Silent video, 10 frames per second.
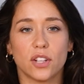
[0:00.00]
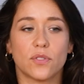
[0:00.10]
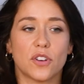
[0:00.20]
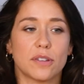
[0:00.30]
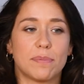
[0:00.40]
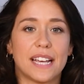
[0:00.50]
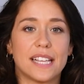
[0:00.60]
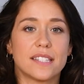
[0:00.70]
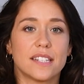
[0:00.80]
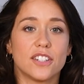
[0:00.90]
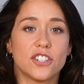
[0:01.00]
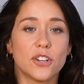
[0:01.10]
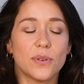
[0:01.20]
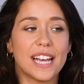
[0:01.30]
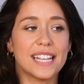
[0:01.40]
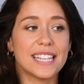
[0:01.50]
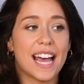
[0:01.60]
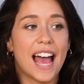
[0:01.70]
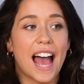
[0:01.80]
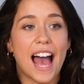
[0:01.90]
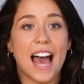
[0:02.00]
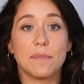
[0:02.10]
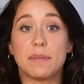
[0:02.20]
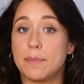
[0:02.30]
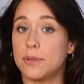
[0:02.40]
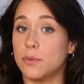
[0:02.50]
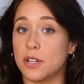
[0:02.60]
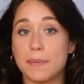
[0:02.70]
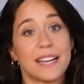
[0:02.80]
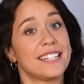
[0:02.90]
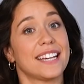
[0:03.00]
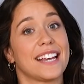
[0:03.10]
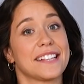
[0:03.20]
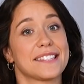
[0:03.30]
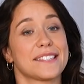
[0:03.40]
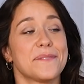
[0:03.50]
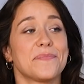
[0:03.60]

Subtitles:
you've got the place to do it, and people want to buy tickets.